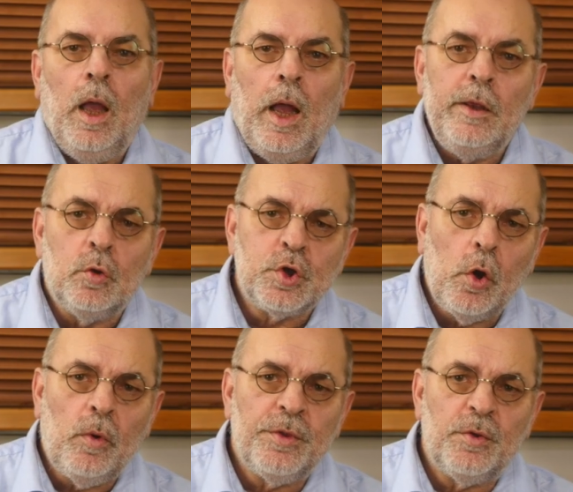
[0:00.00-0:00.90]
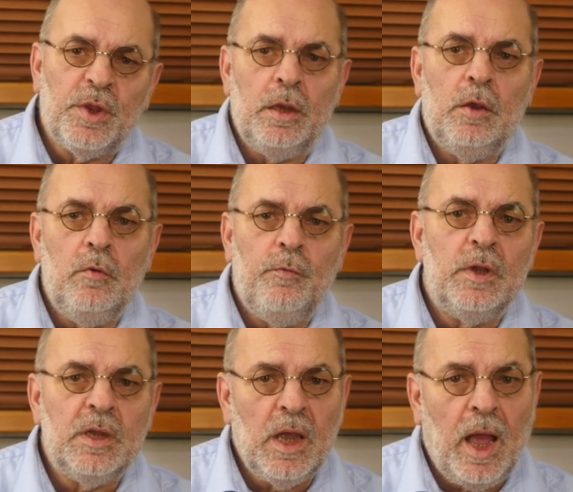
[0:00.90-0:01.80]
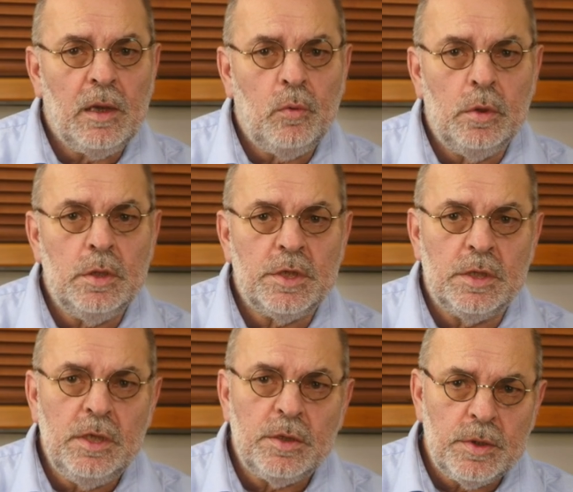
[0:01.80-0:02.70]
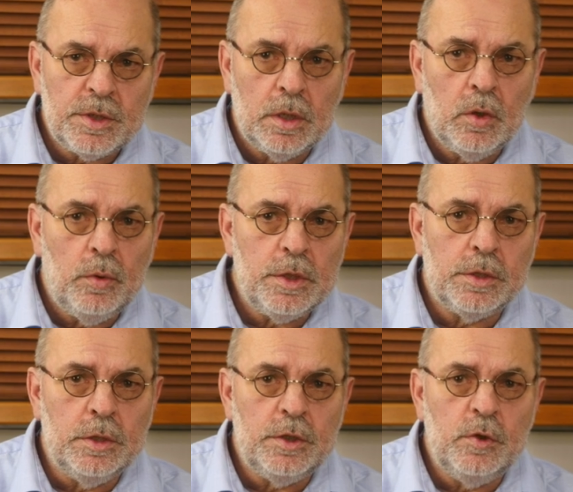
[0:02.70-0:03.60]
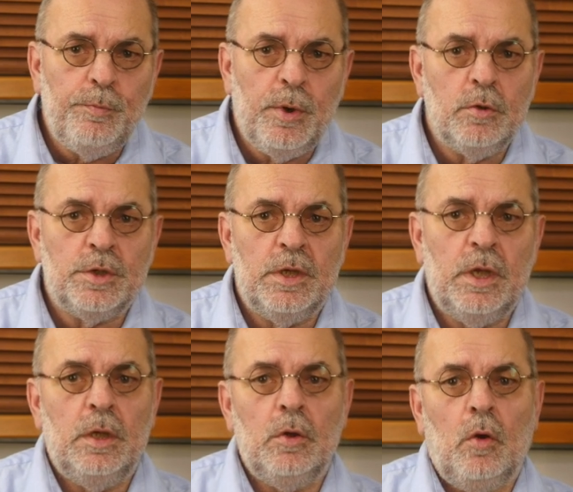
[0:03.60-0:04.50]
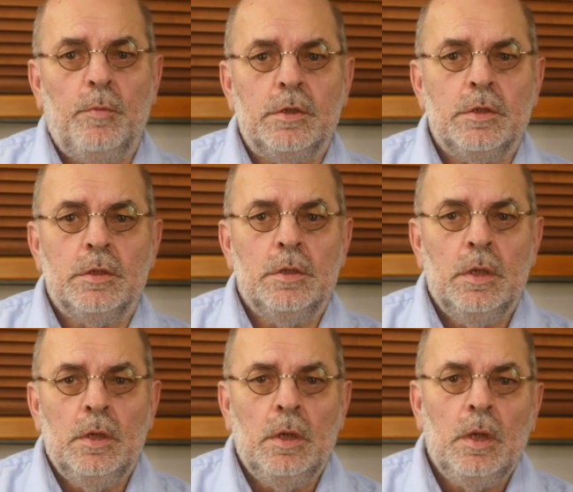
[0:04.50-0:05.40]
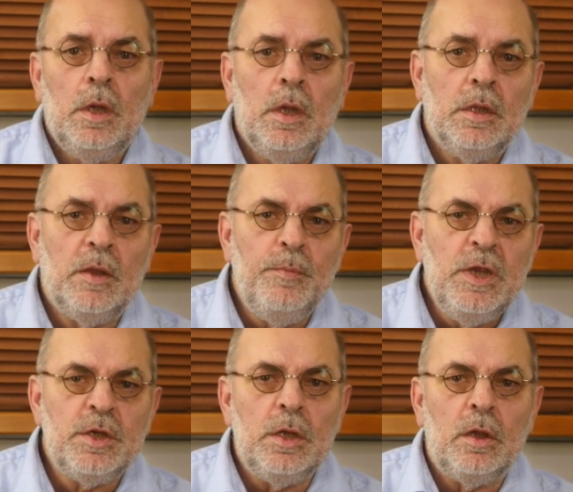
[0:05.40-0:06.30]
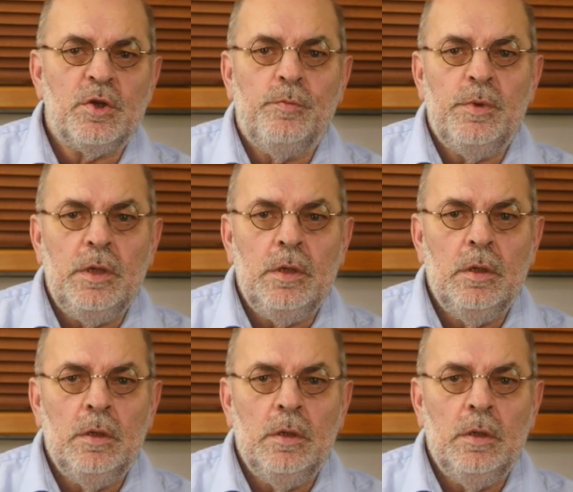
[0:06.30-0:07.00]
I also want to thank you for the kind words and interesting questions you posted in the comments. That means a lot for me.